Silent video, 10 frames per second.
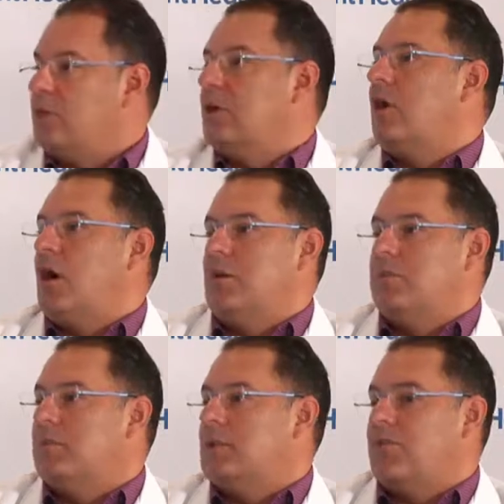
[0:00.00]

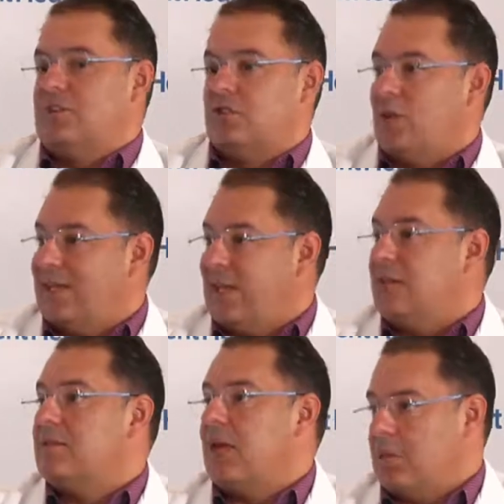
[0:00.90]
become eventually
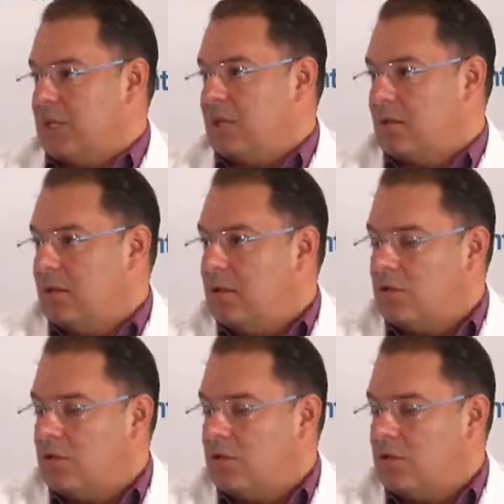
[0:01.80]
endemic.